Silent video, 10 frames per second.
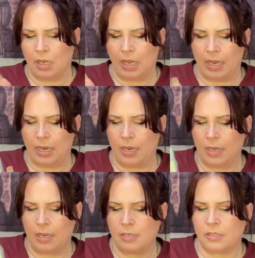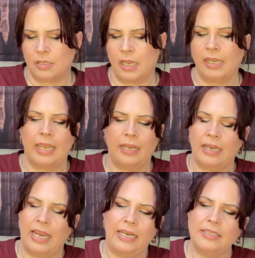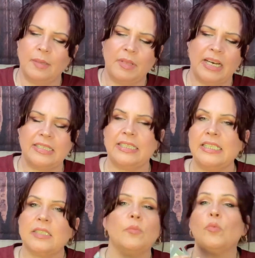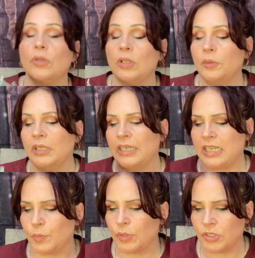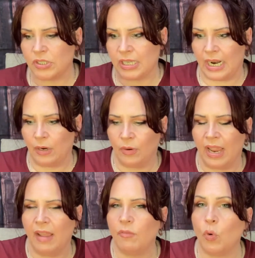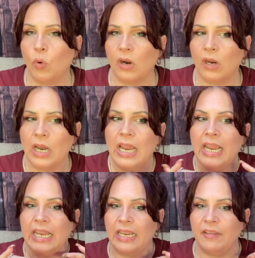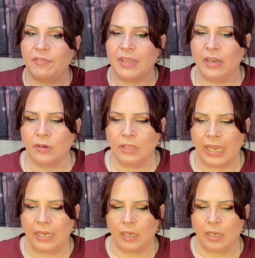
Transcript: And again, anytime that I see some really, really nice brushes that I don't have, or if they're like,